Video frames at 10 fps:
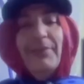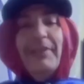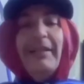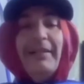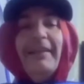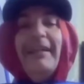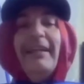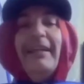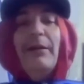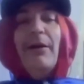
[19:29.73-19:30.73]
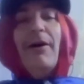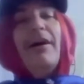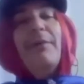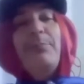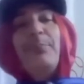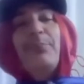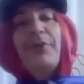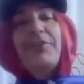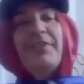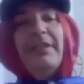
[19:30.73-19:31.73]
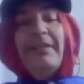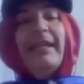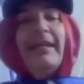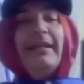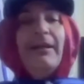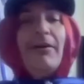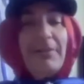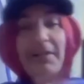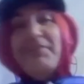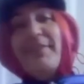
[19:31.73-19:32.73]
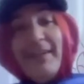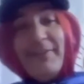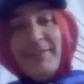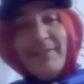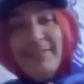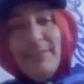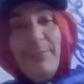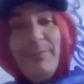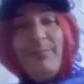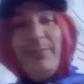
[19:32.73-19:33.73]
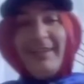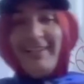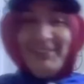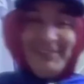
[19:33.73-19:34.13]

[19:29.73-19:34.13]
So they they all purchased. They all got together behind